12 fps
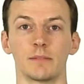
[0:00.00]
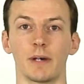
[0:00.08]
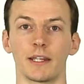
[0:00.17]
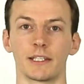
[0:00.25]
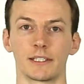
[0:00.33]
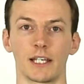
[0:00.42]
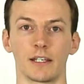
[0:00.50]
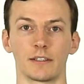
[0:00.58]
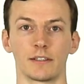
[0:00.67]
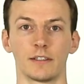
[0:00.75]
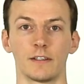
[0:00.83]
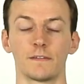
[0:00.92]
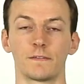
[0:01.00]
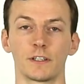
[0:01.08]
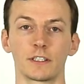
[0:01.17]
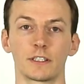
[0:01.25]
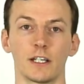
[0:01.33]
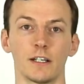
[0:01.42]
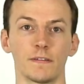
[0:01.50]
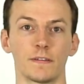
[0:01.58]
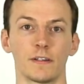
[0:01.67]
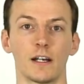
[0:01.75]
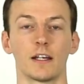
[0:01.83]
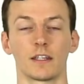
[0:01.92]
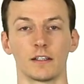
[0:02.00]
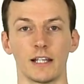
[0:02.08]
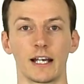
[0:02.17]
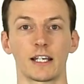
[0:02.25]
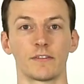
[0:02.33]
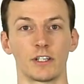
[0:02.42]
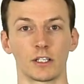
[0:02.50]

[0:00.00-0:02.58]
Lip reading: about this tent. First off, the lack of an